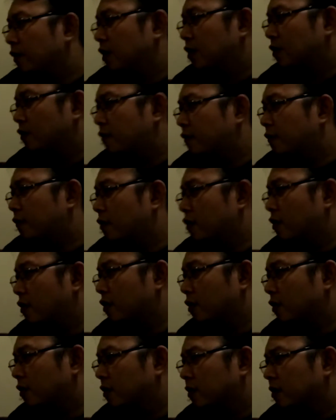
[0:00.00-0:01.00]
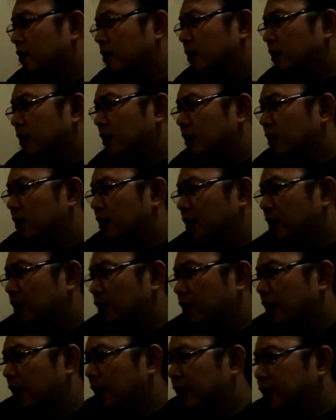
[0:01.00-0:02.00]
value for
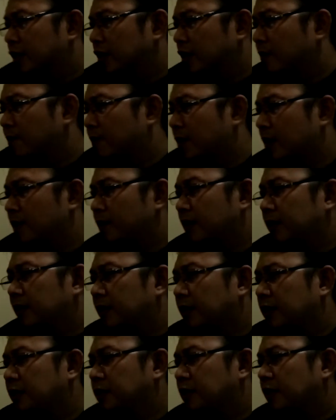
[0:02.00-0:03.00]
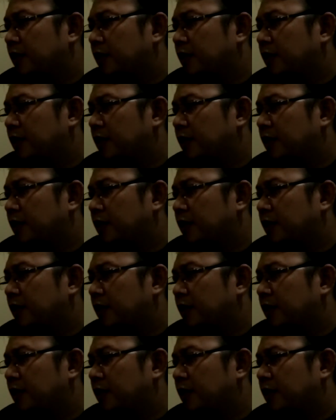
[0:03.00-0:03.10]
location parameter is